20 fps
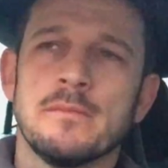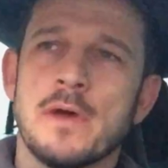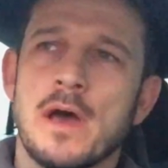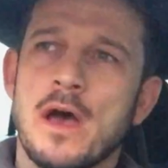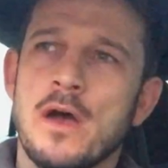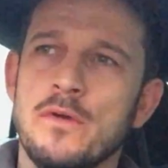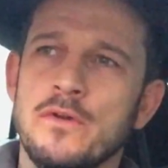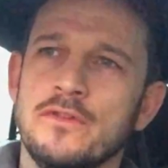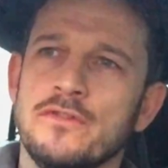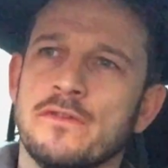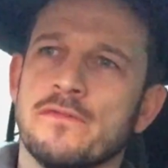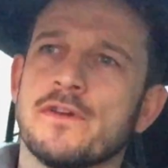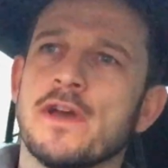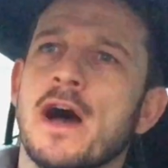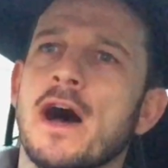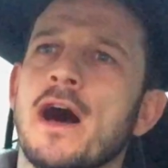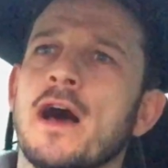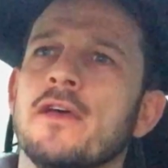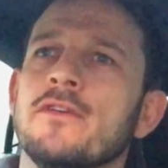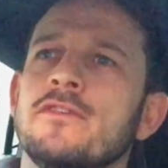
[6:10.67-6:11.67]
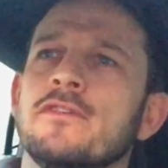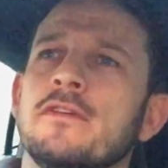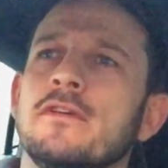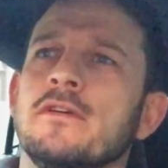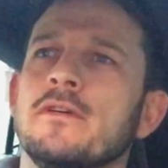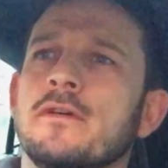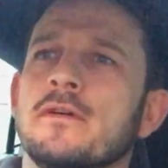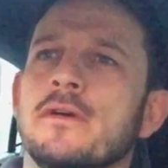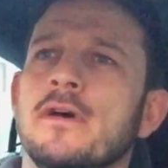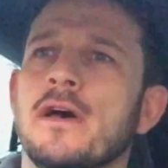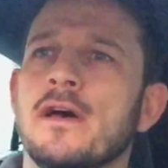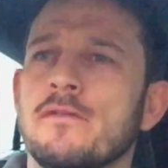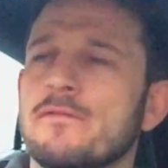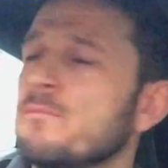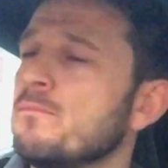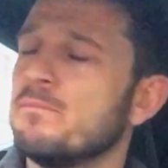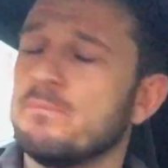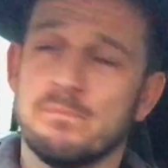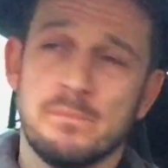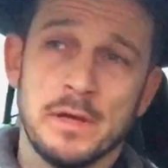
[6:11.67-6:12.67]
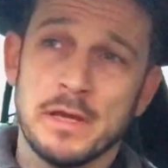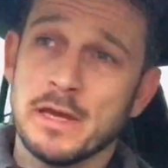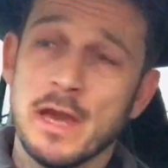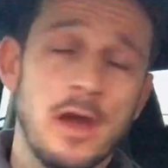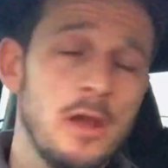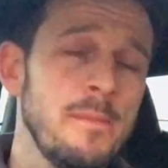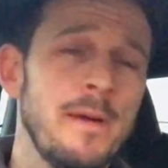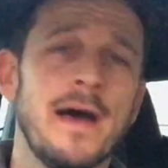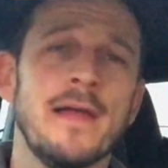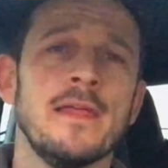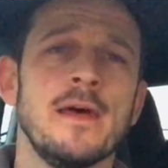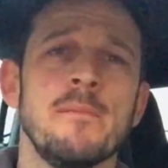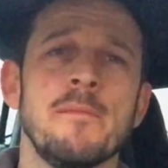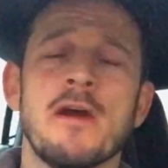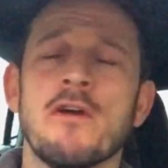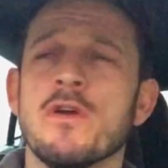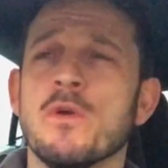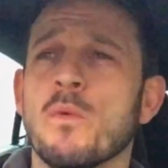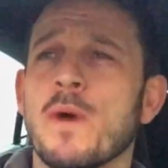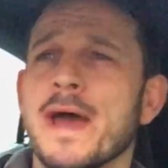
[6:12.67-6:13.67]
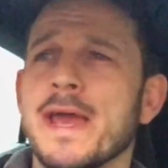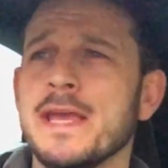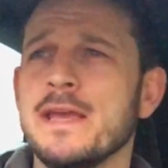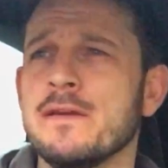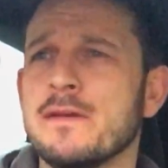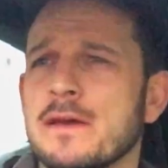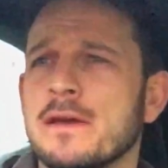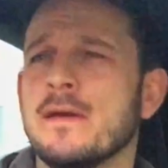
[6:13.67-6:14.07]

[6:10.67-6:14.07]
owners of cars have been going about their merry way,